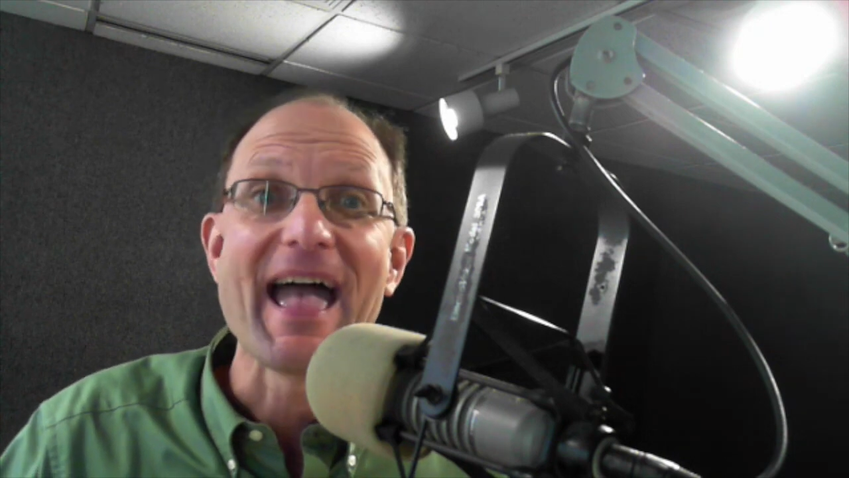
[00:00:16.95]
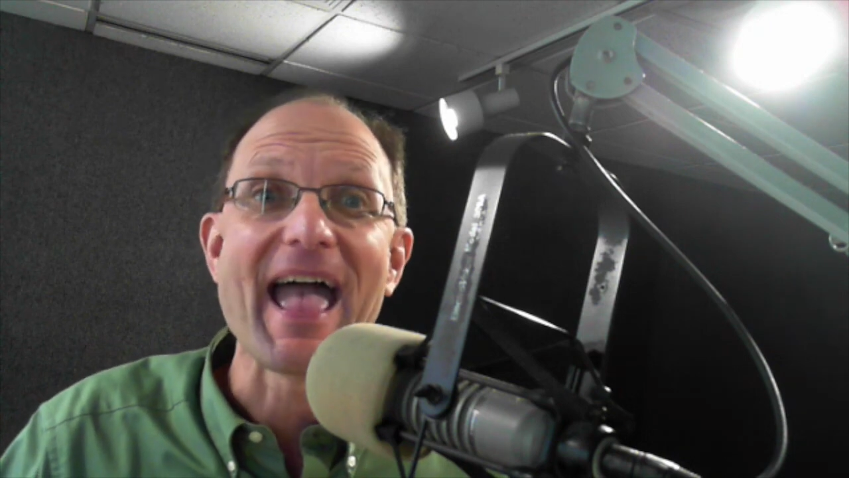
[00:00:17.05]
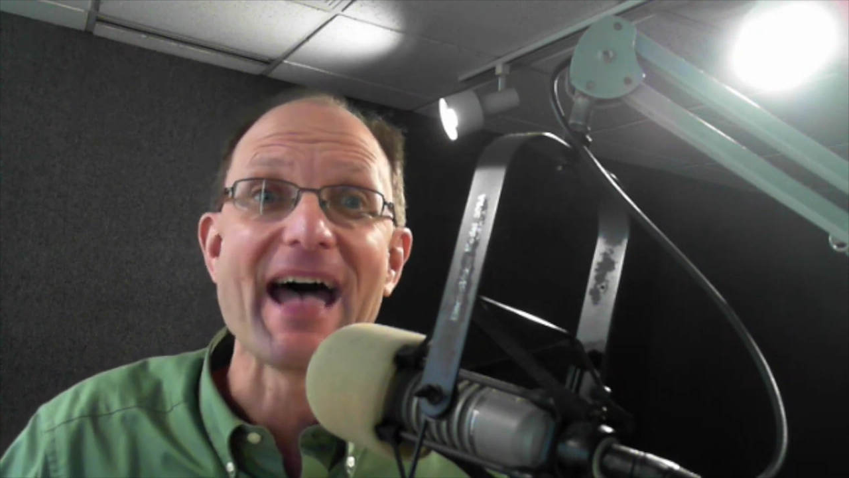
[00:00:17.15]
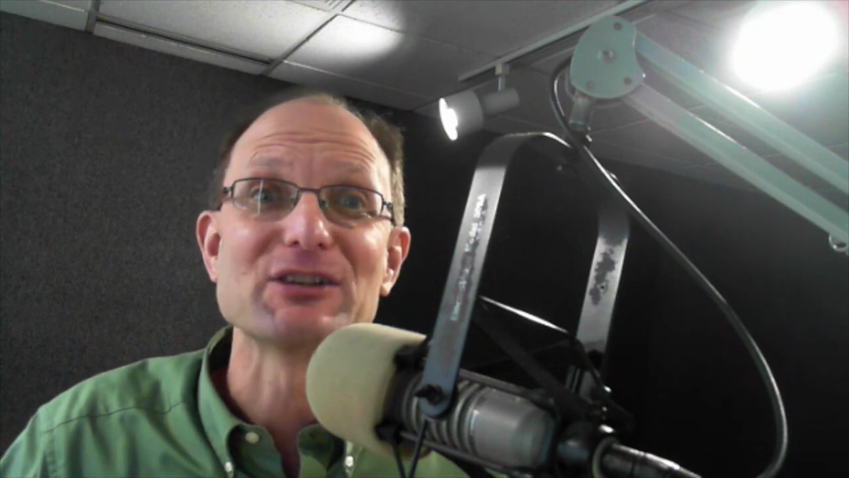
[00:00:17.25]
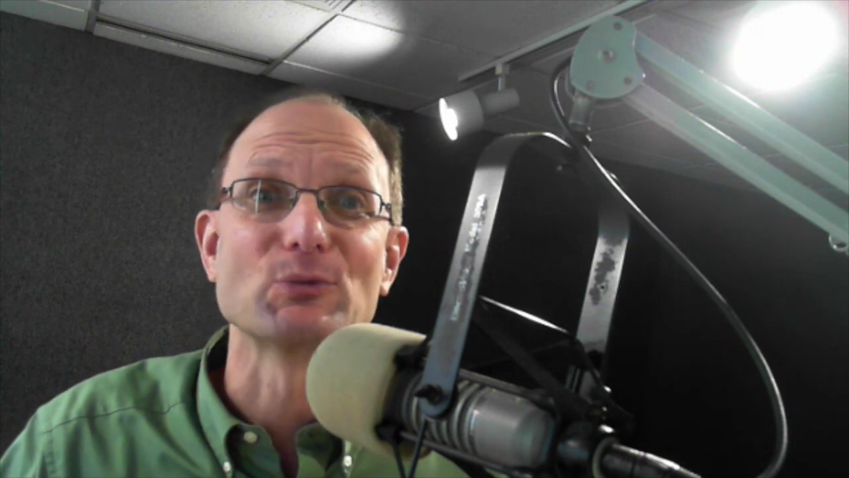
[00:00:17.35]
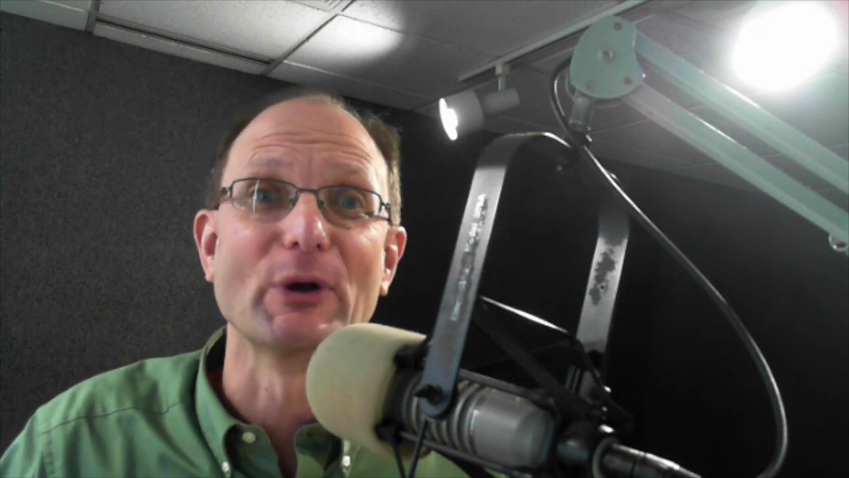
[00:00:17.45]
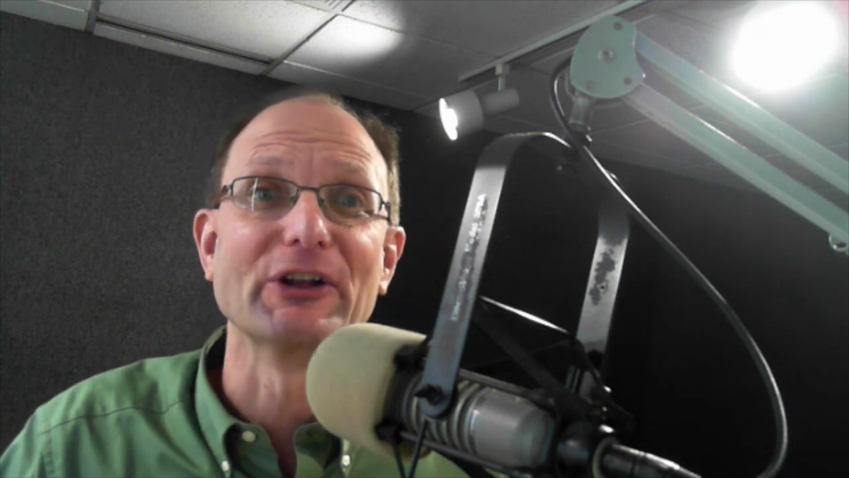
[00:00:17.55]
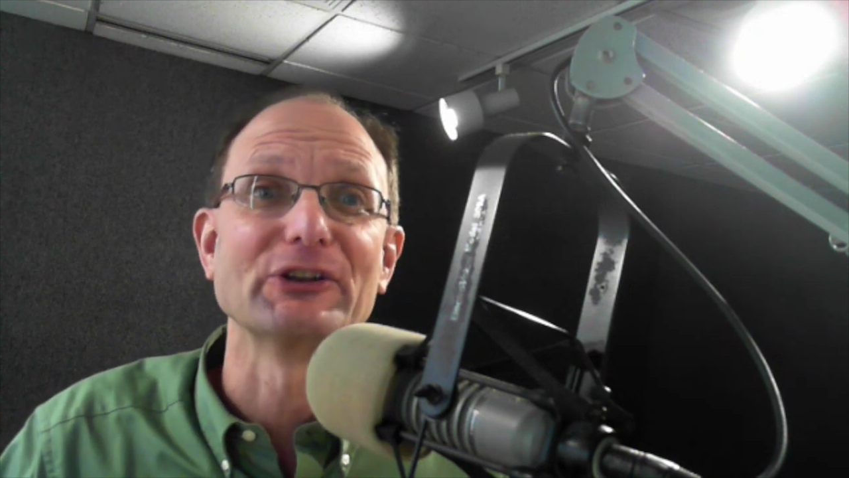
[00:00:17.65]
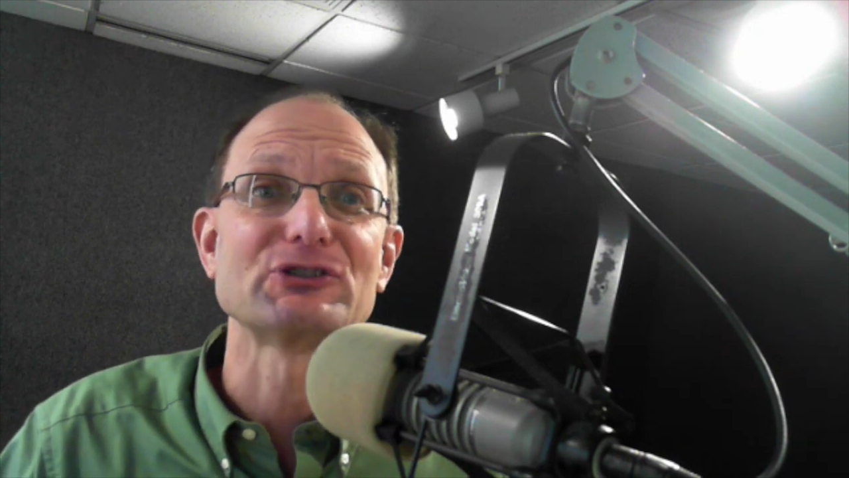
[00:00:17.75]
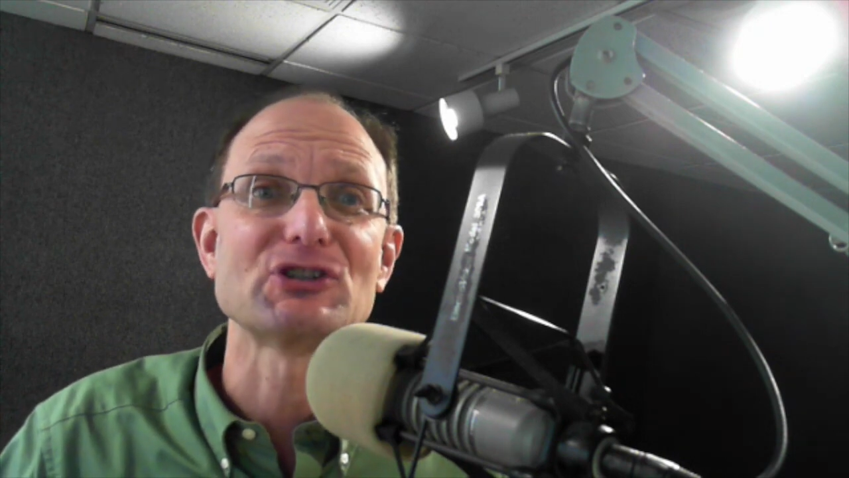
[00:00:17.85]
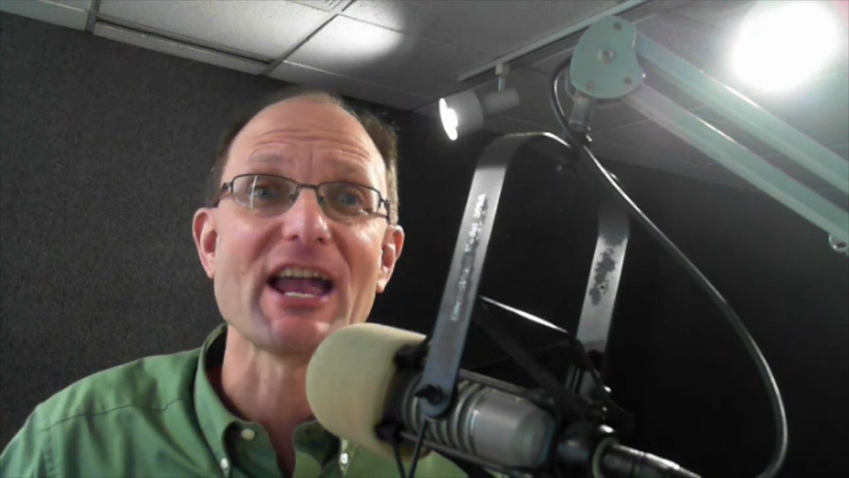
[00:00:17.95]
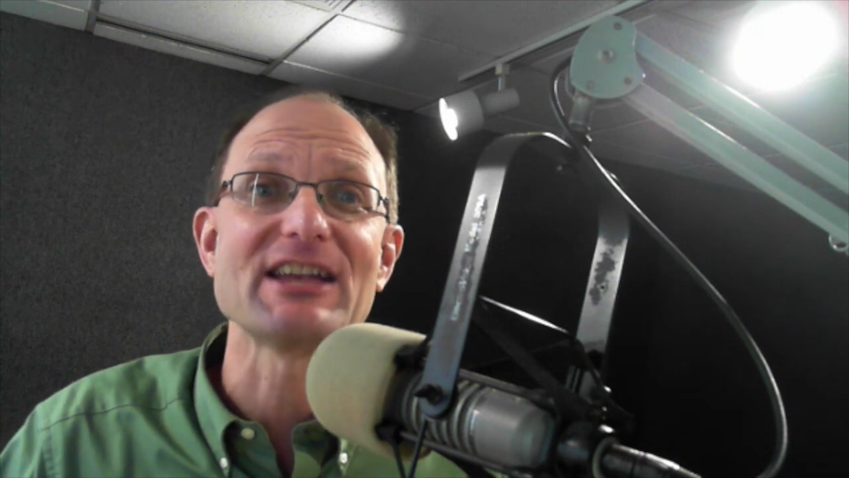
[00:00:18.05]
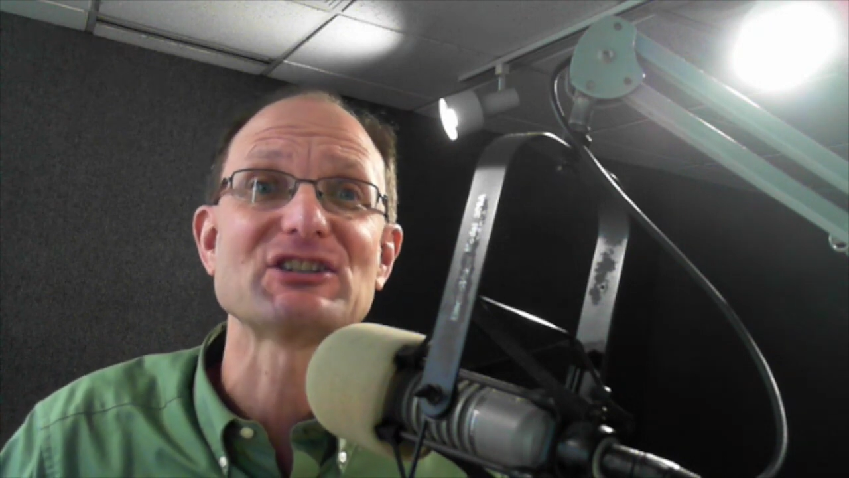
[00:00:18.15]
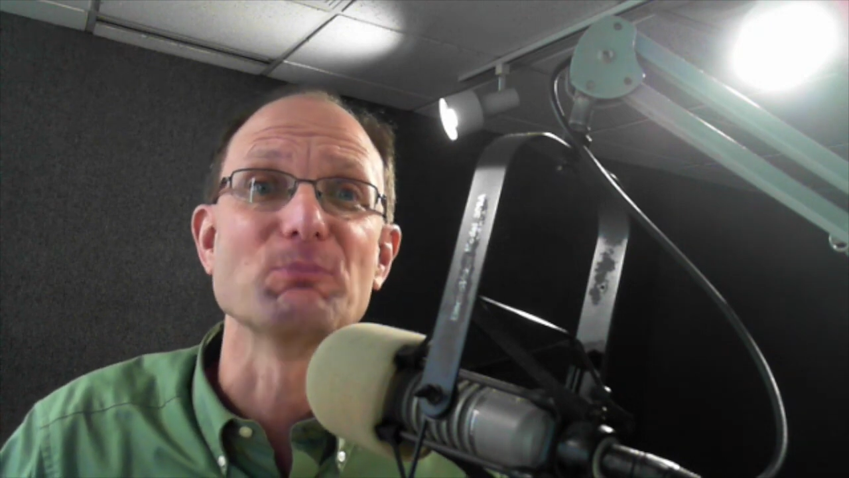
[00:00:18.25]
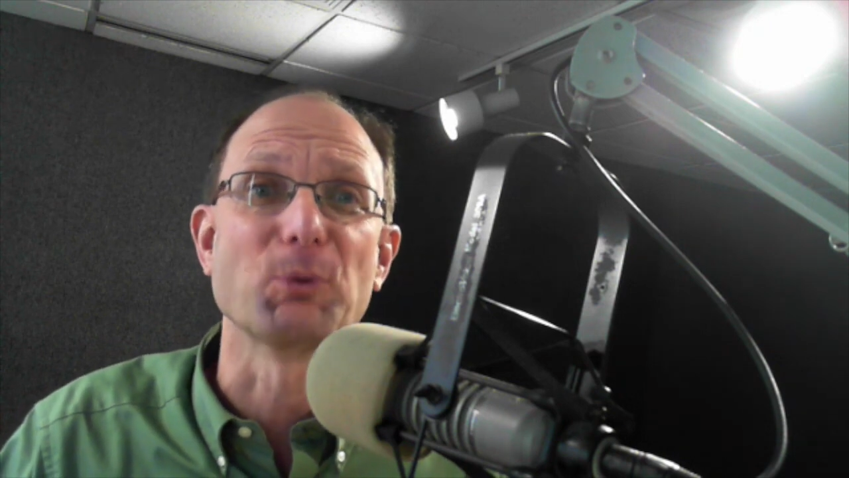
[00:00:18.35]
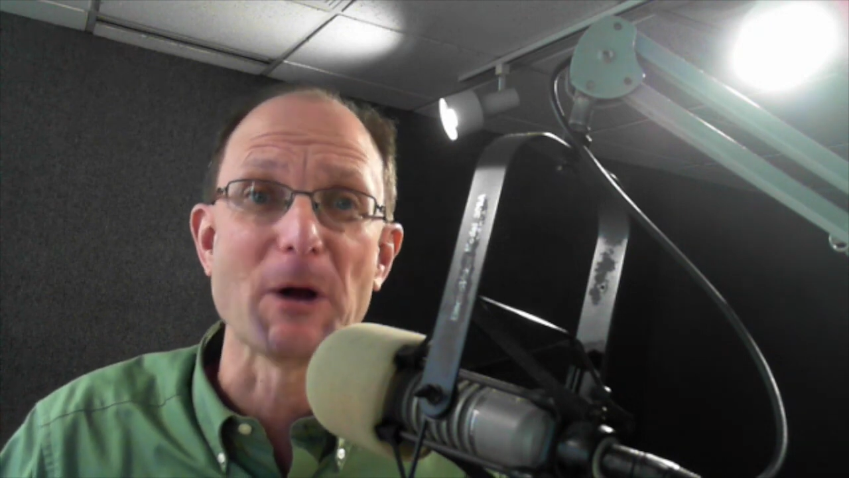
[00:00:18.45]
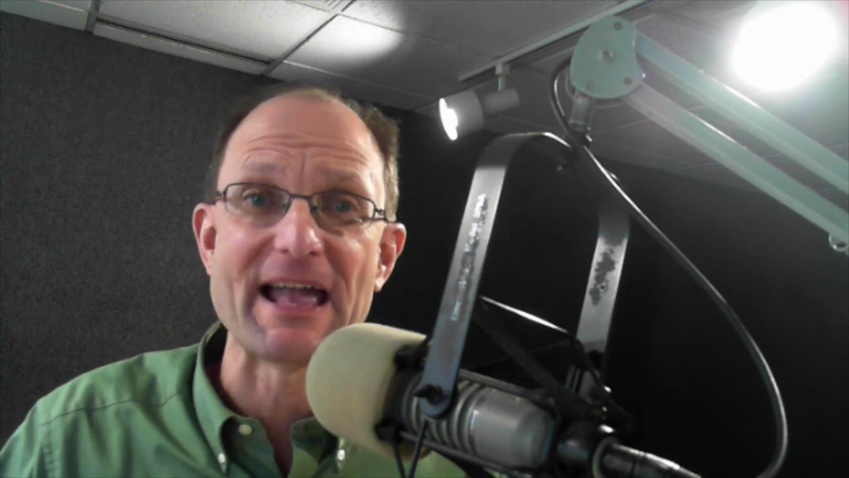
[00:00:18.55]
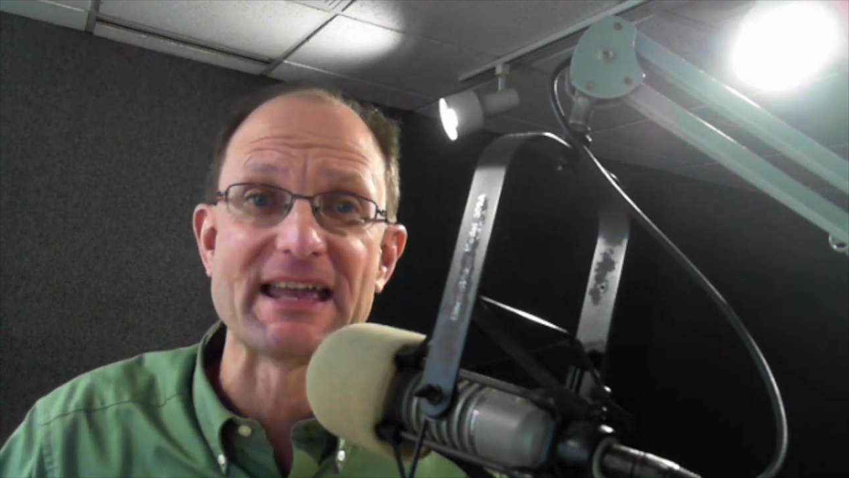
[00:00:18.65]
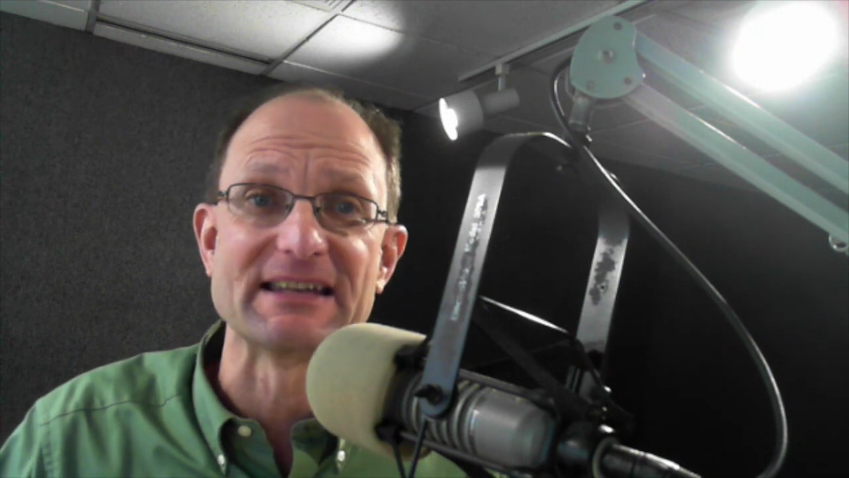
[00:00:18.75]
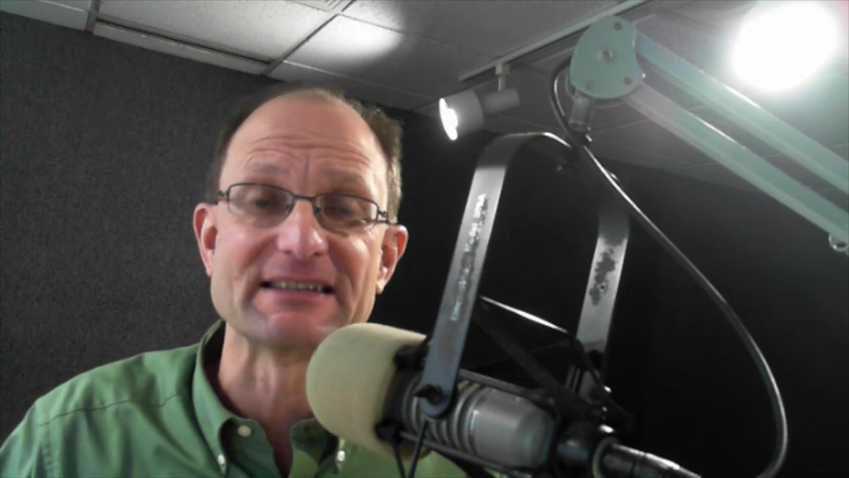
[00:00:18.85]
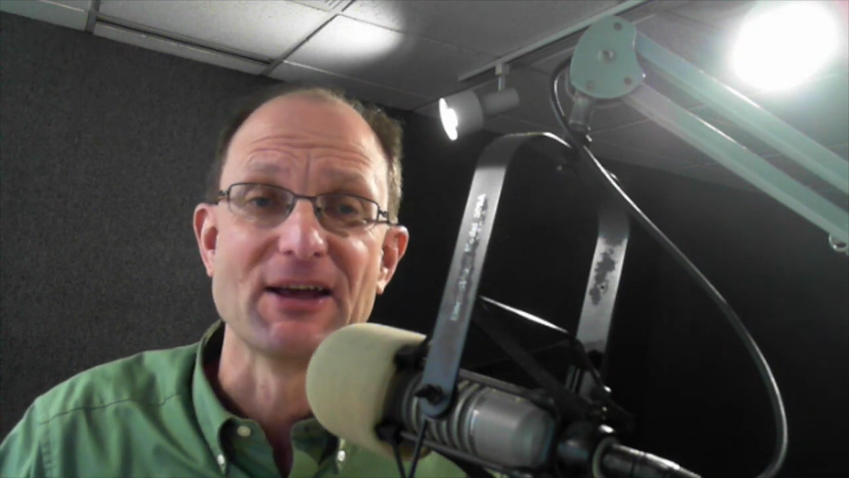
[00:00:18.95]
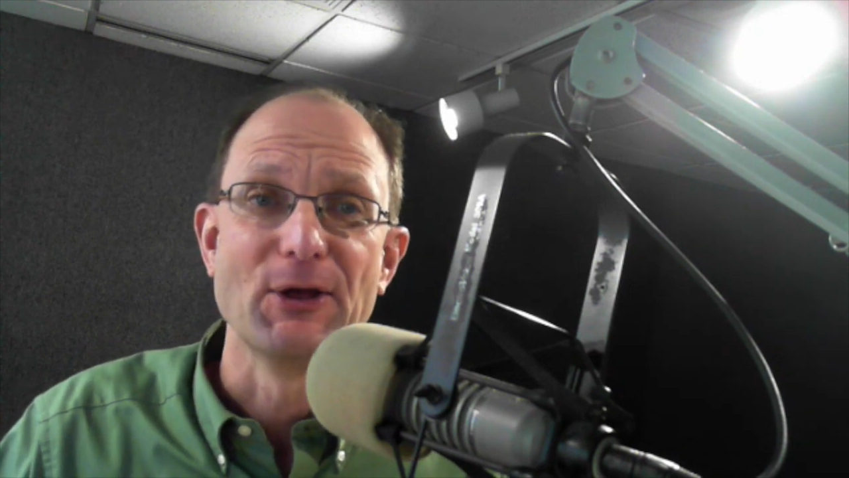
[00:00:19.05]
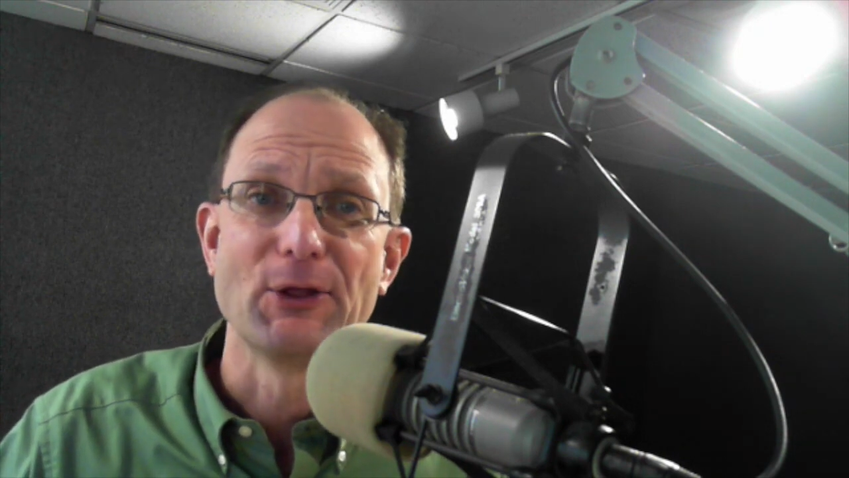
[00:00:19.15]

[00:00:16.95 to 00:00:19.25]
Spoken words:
as will Chase Bryant.